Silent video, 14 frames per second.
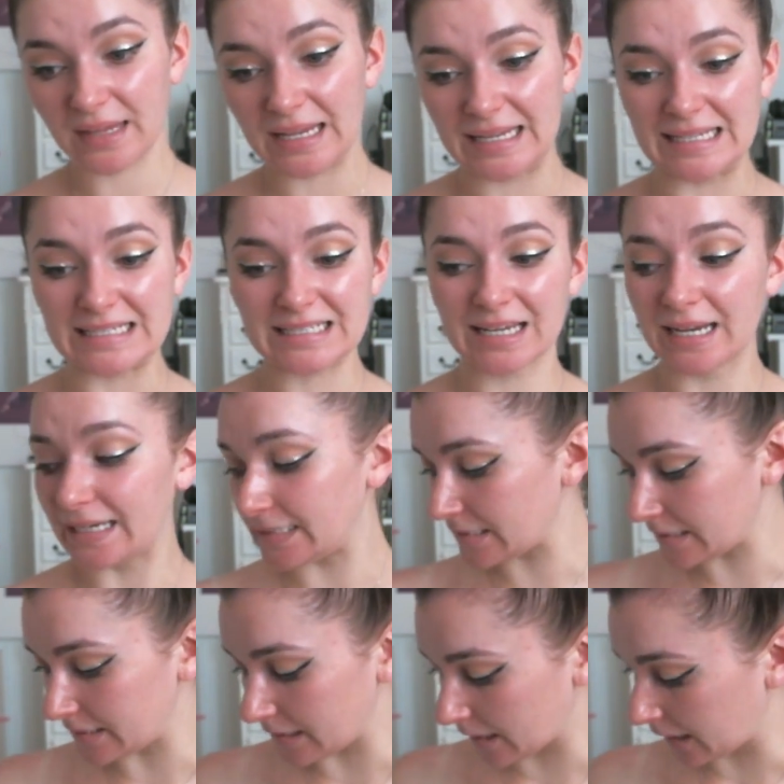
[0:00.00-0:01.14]
It's kind of
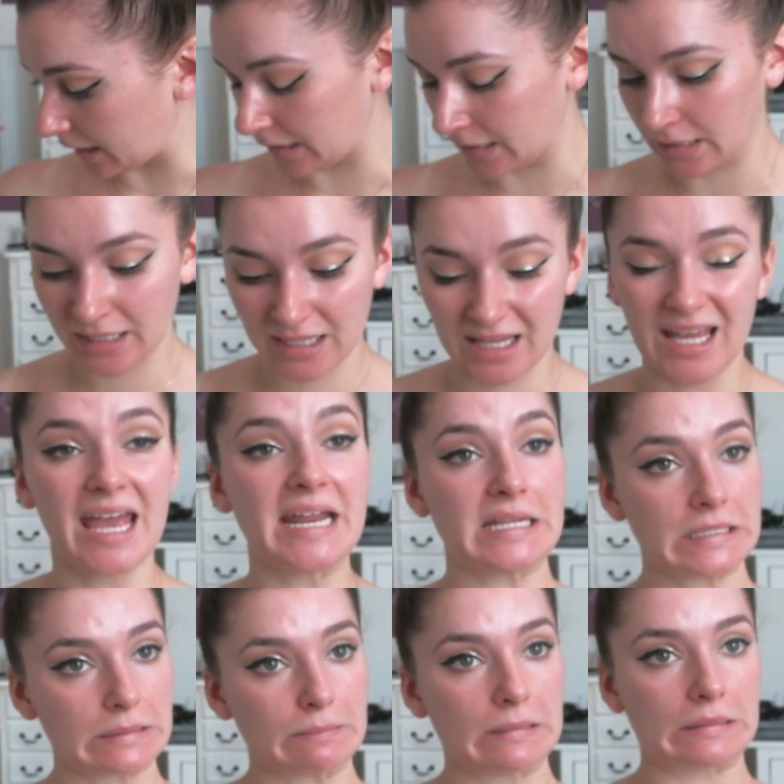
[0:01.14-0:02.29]
sticky and
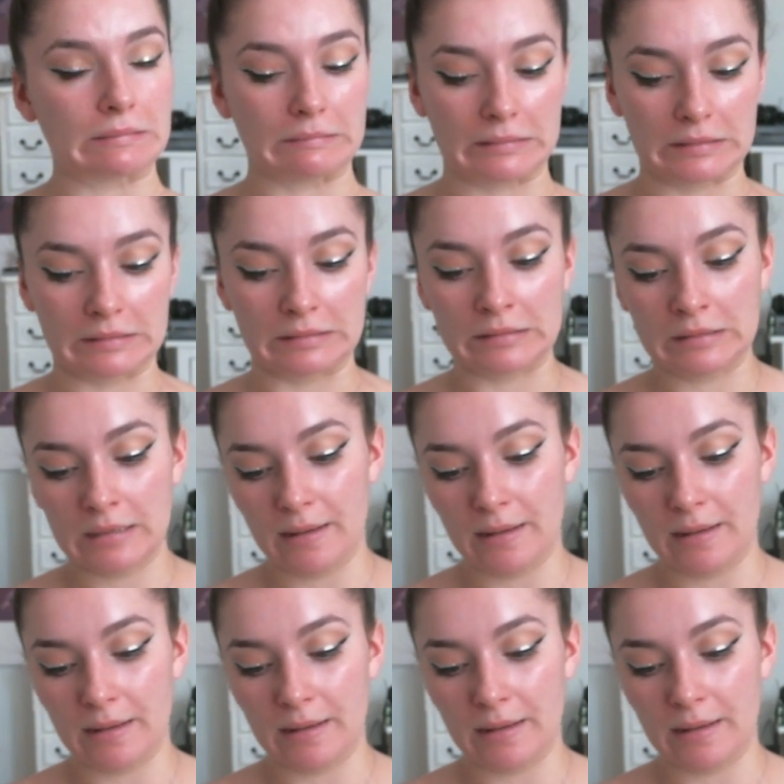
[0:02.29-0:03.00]
it smells weird,